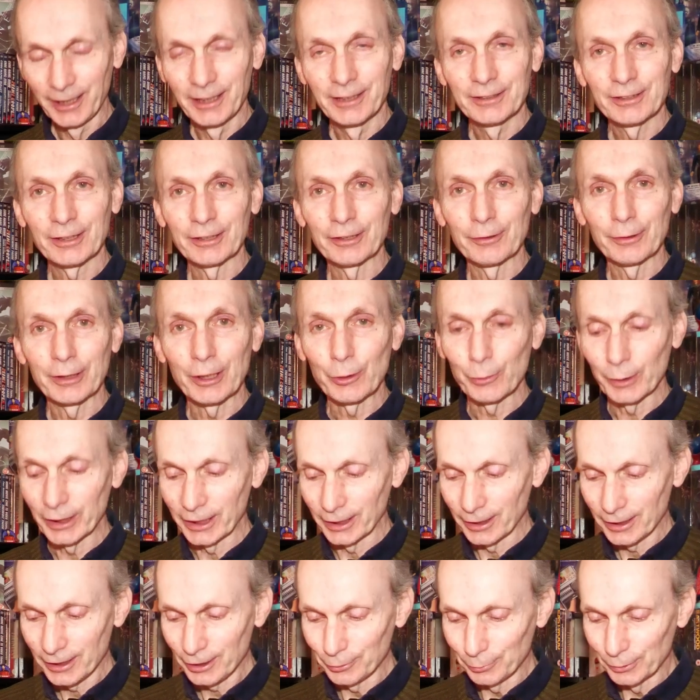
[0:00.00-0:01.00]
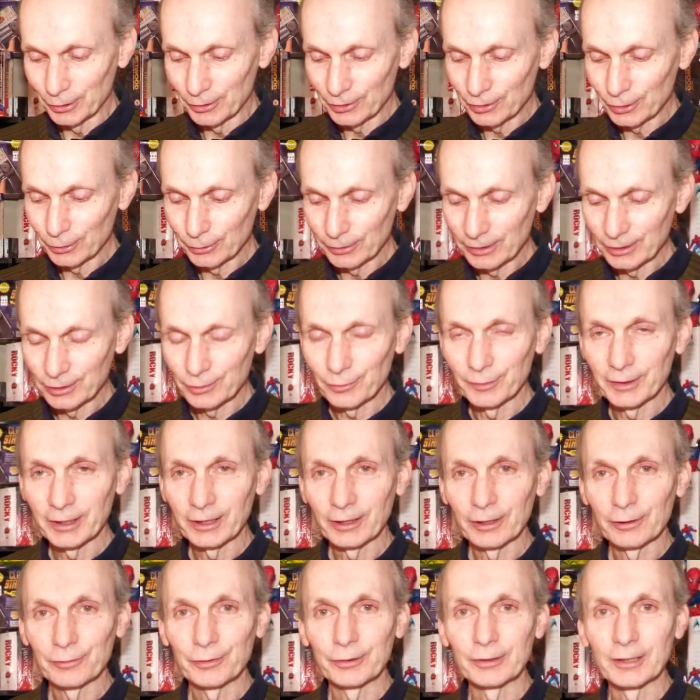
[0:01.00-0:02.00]
So anyway, I hope you enjoyed this
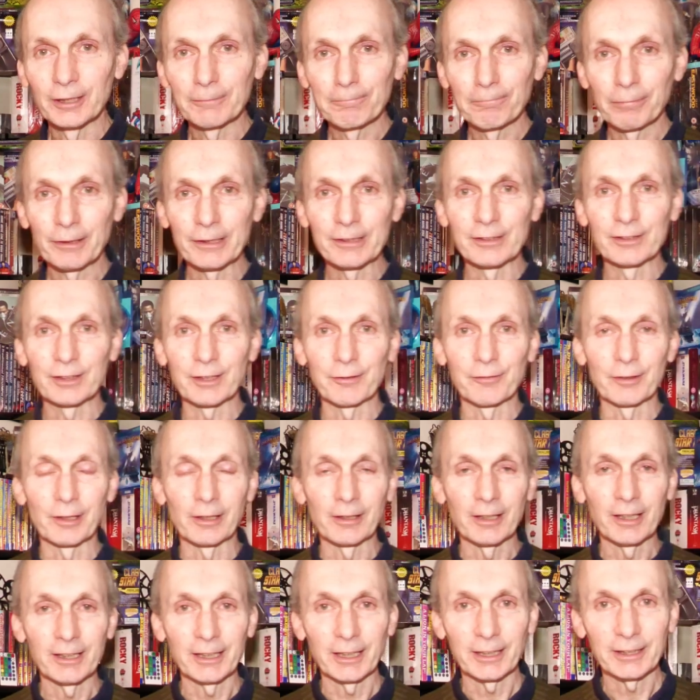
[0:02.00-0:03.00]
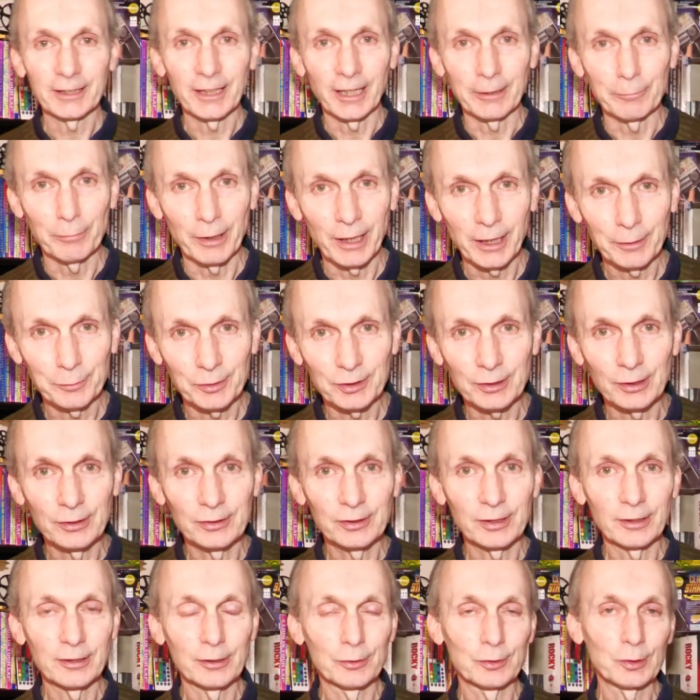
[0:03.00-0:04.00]
video. If you did, please give it a like and perhaps
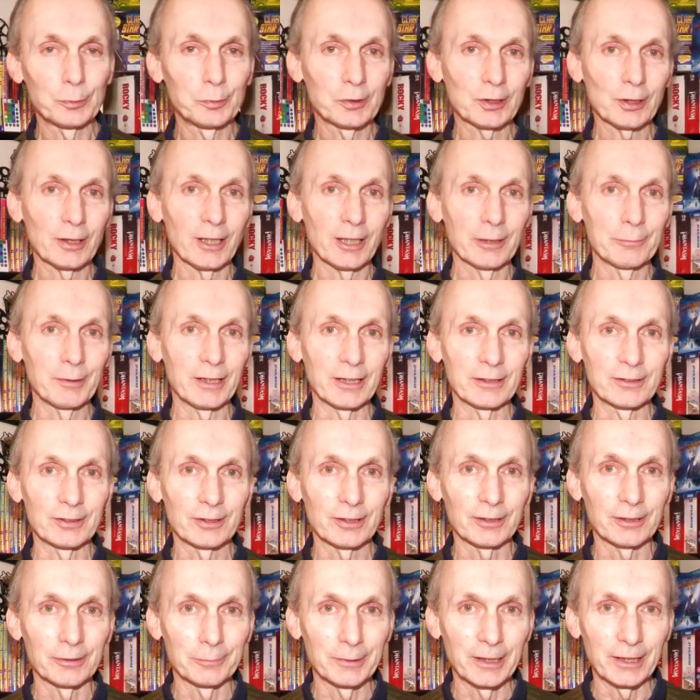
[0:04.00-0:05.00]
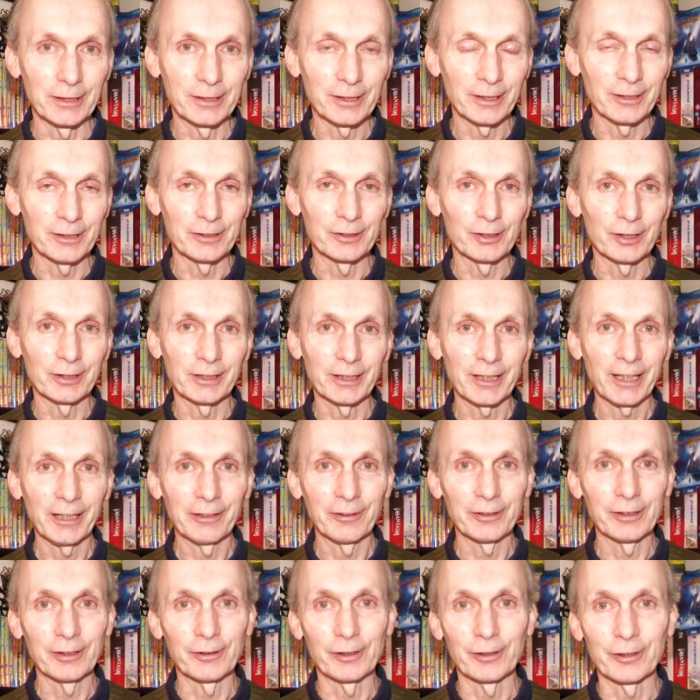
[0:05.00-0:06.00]
consider subscribing so I'll be encouraged to
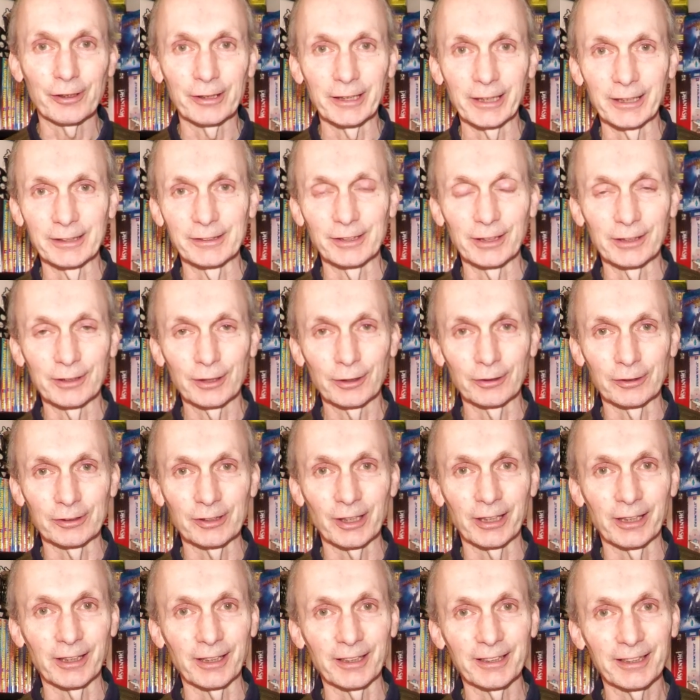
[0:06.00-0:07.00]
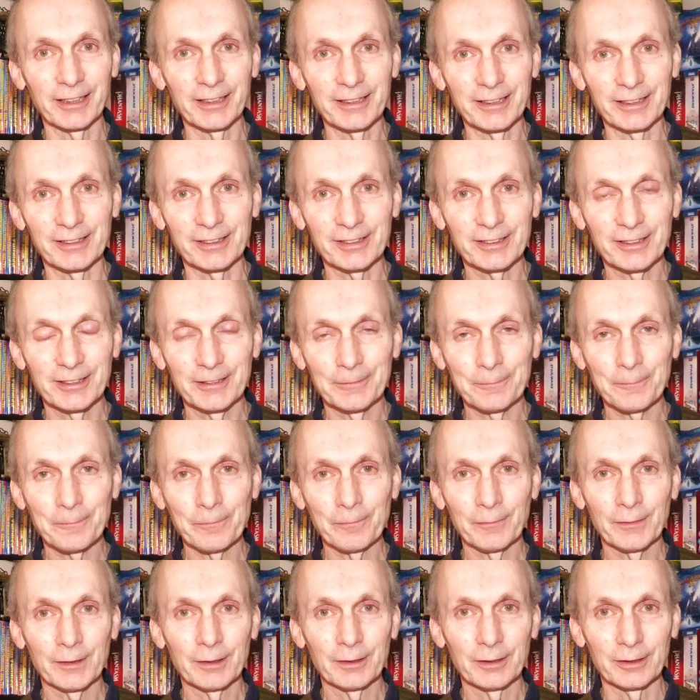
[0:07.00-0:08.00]
carry on creating content like this.
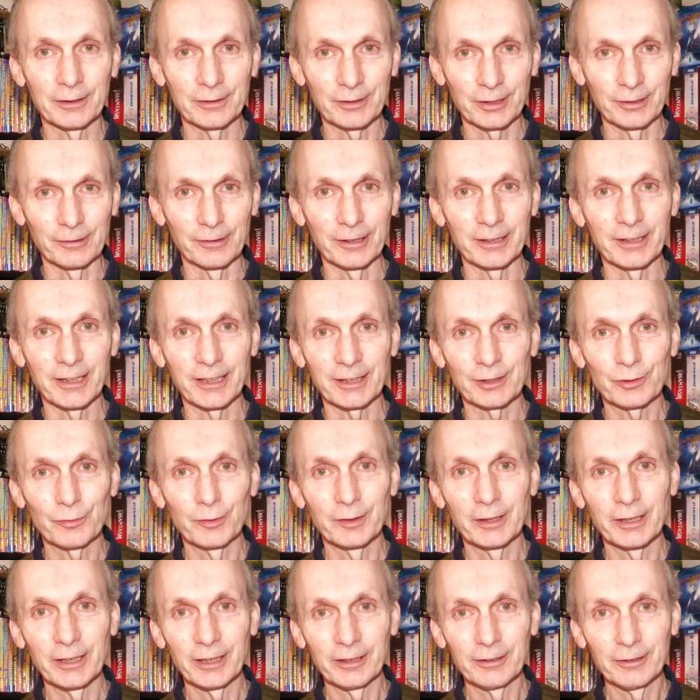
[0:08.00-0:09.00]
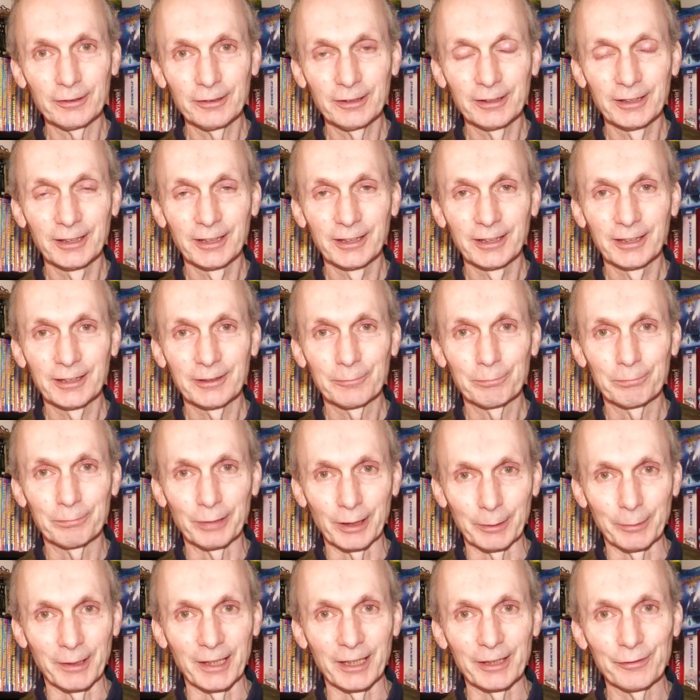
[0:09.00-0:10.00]
Until the next video,
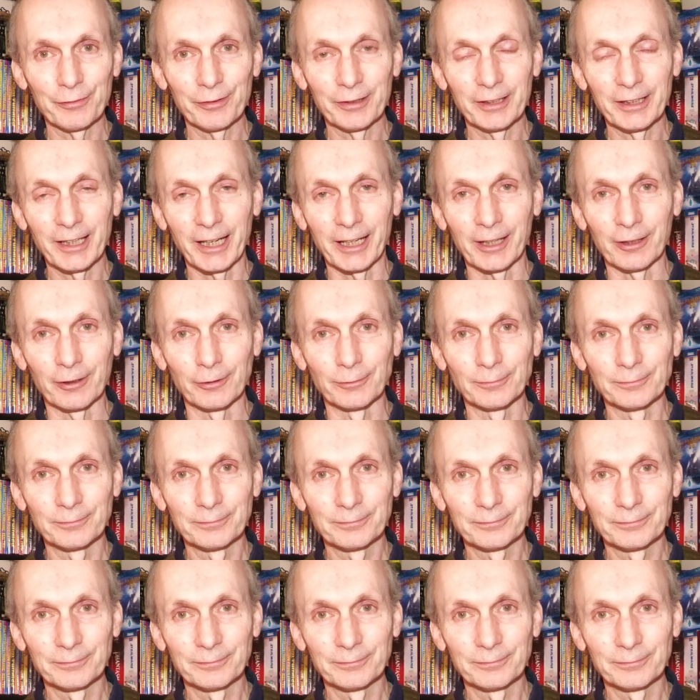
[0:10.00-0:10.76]
bye bye for now.